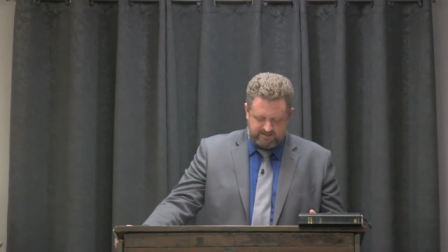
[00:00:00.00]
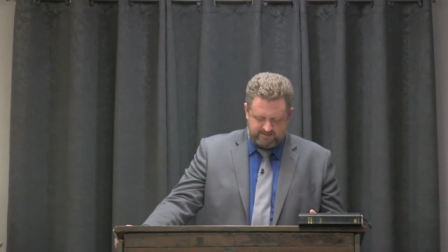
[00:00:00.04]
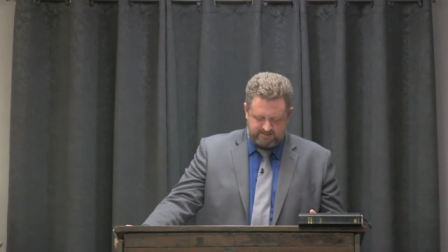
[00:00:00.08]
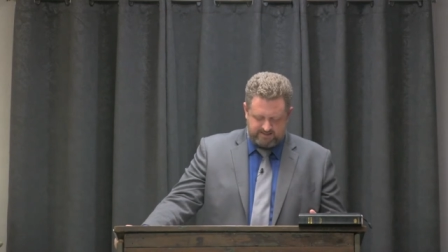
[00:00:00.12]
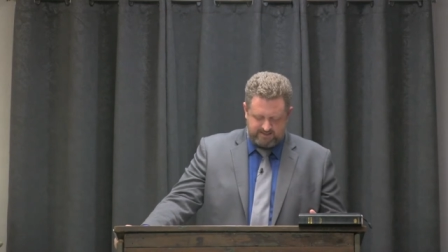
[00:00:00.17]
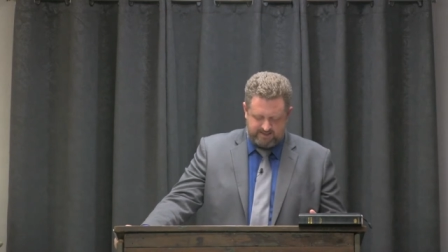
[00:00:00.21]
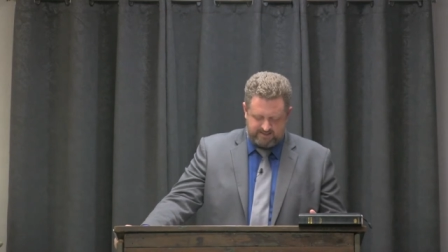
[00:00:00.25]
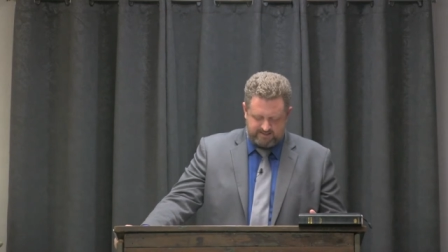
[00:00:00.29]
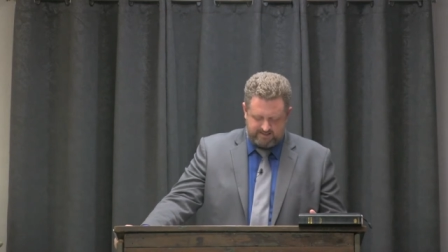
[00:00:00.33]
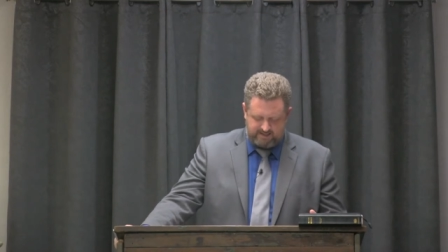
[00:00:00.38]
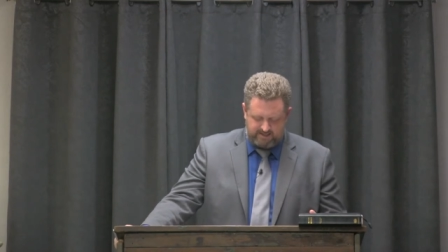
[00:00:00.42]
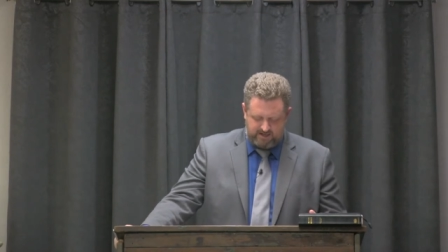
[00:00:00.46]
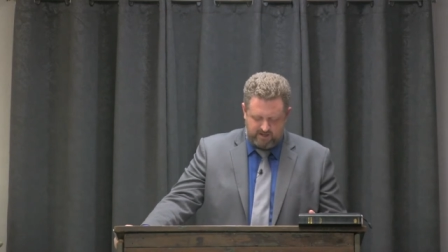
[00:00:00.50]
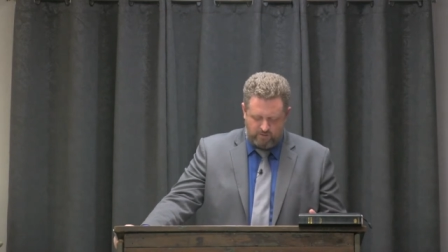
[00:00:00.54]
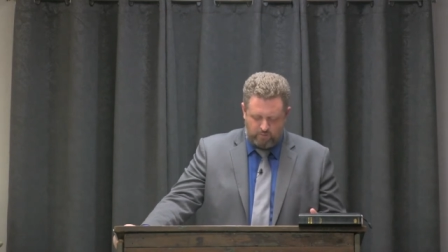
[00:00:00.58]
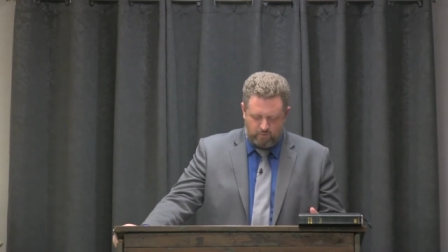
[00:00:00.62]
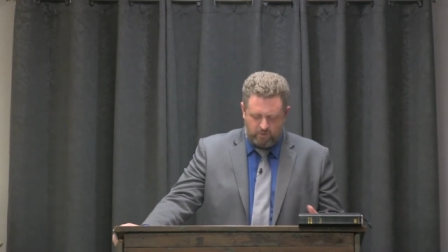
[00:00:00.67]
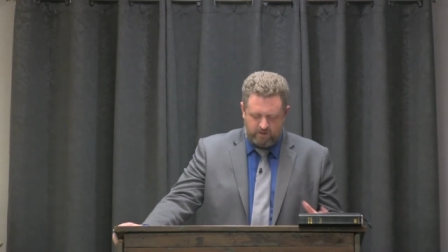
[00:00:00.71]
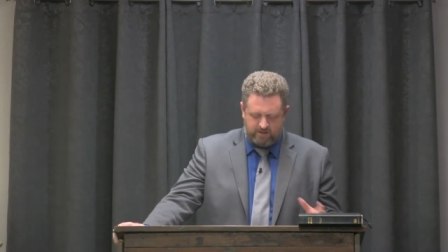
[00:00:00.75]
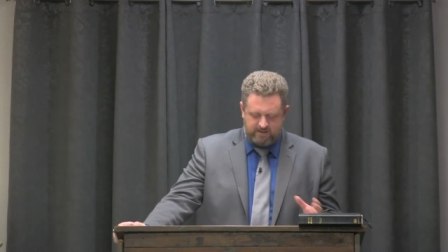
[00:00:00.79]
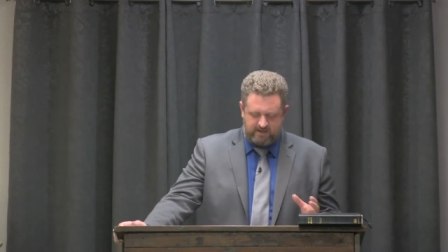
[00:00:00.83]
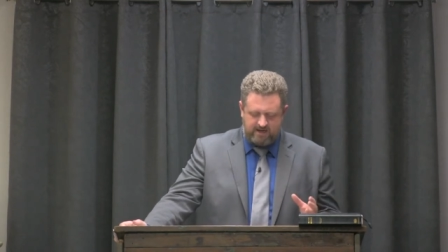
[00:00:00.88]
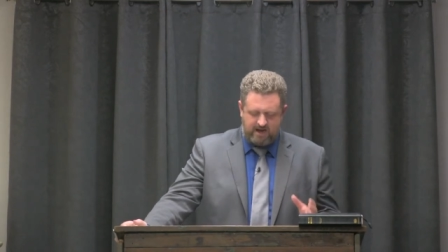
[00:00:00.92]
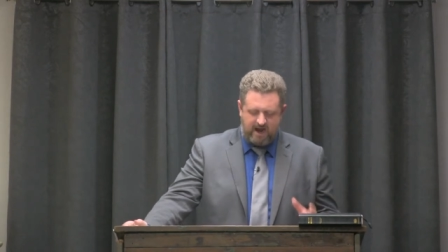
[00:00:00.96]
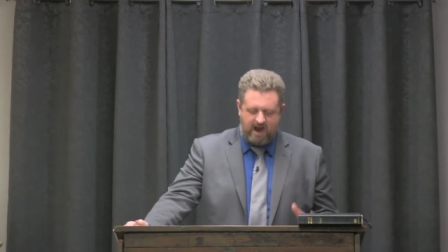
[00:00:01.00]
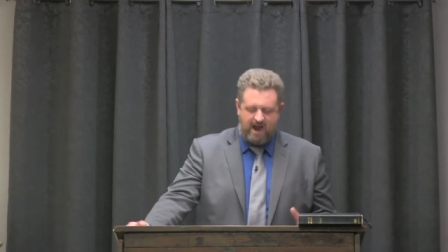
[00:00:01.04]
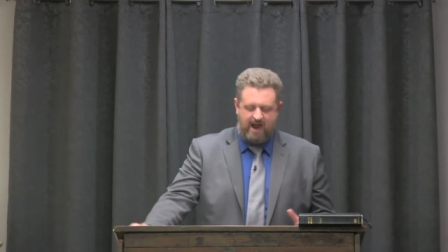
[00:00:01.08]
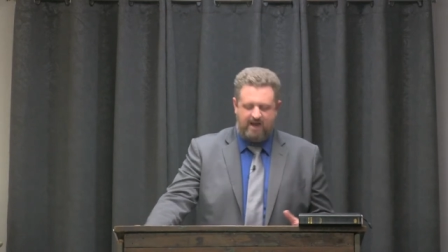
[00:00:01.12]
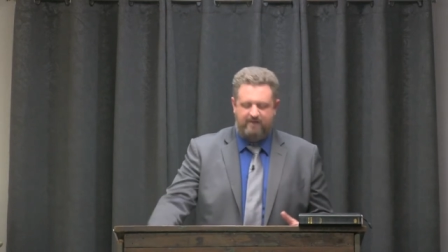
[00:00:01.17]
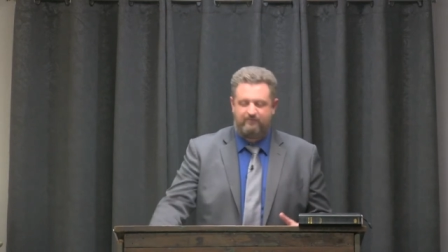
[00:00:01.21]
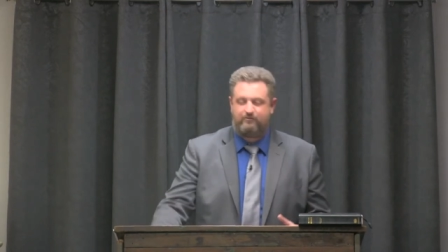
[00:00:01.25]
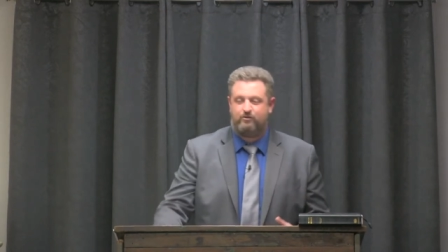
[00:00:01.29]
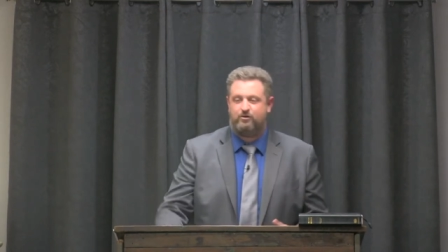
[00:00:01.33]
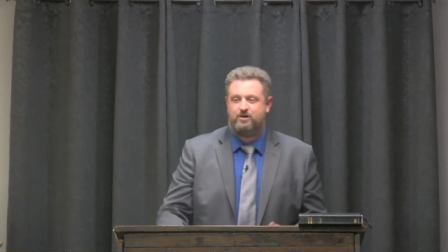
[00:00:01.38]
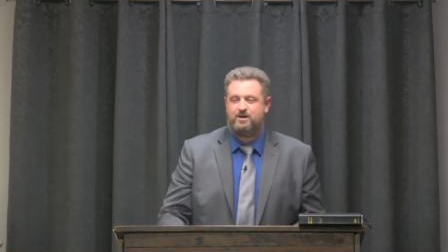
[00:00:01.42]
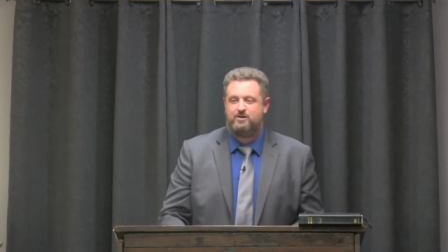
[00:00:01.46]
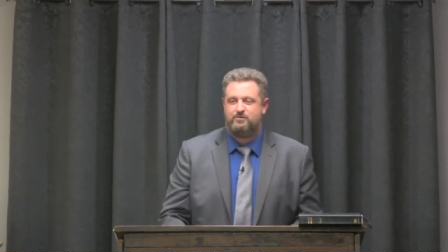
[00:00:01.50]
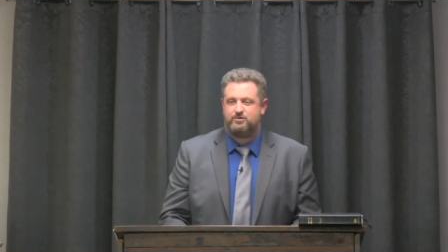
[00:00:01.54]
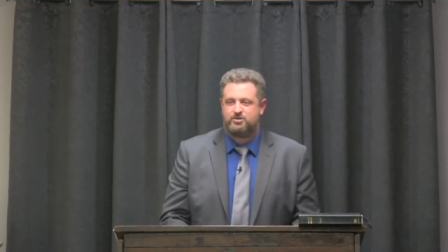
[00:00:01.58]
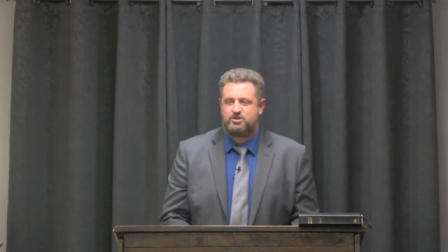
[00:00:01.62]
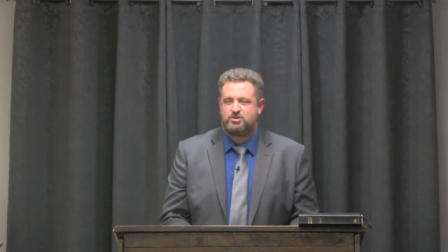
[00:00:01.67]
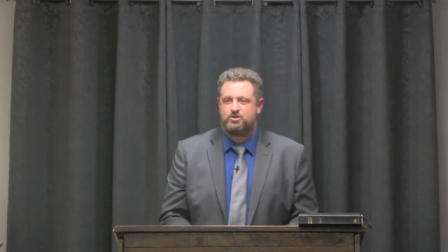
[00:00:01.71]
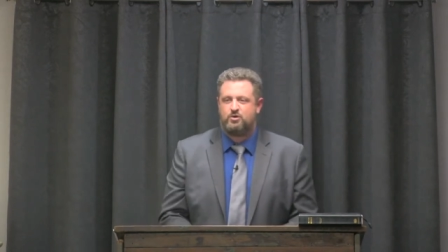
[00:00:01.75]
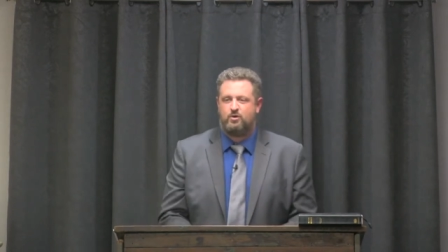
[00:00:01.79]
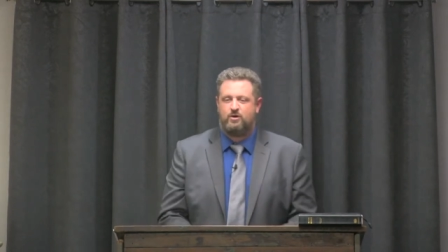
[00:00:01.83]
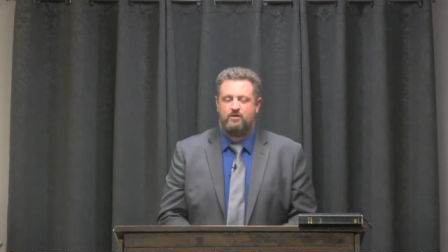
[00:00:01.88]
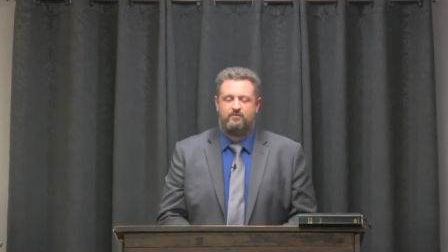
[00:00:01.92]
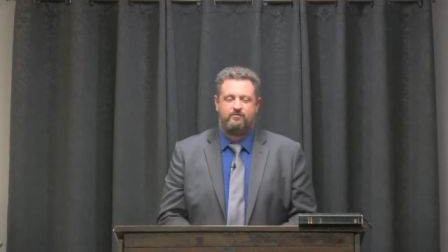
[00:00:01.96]
It says that he would not, for he was
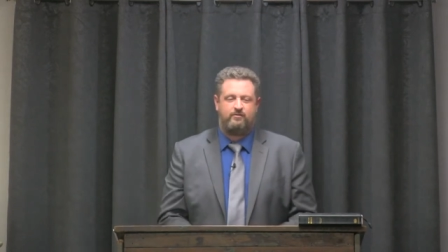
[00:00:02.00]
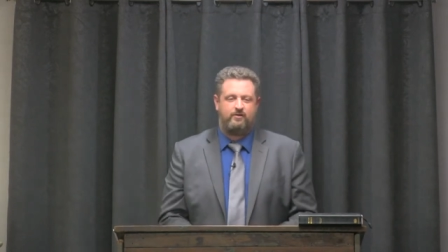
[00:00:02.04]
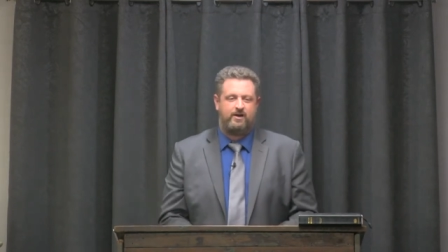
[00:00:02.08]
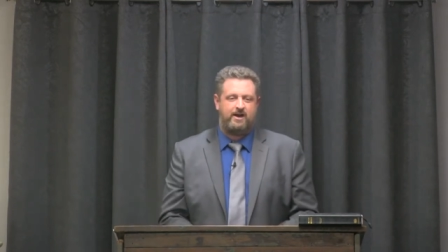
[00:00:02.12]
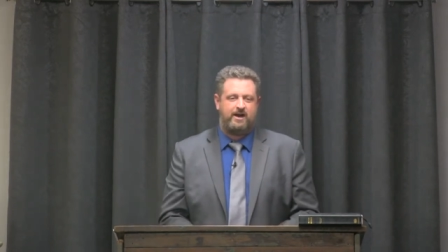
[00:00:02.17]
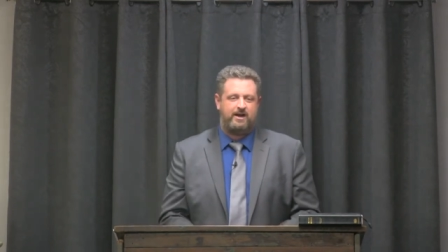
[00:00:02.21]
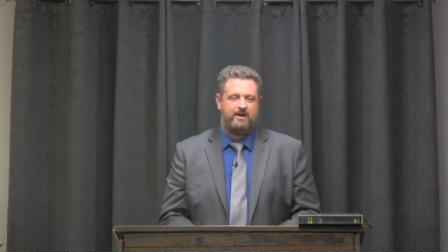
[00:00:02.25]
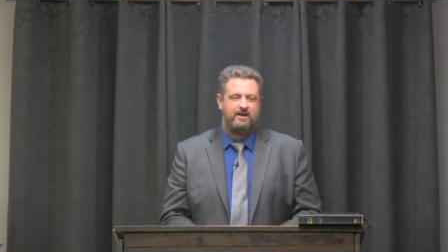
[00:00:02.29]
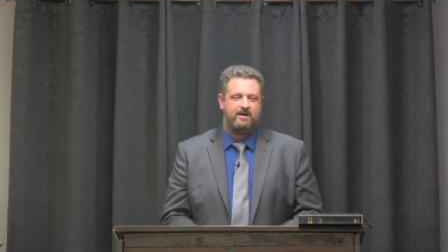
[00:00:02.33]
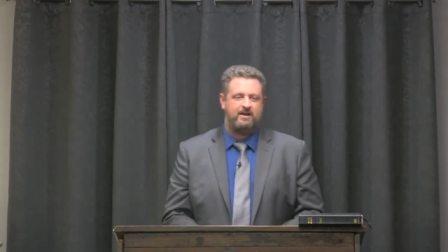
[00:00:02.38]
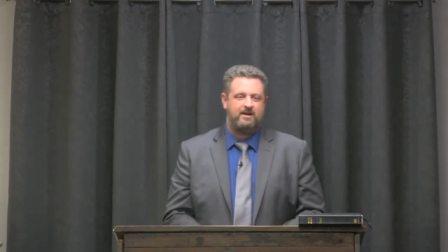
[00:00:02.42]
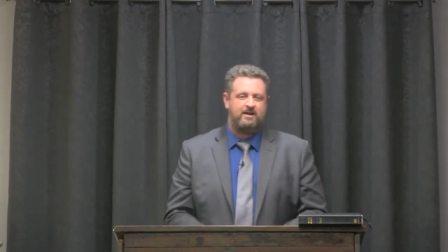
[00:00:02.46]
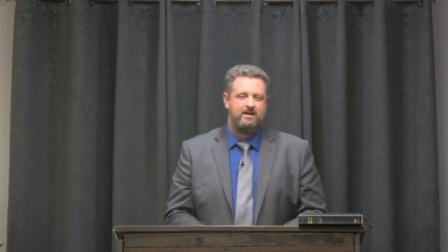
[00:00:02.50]
sore afraid.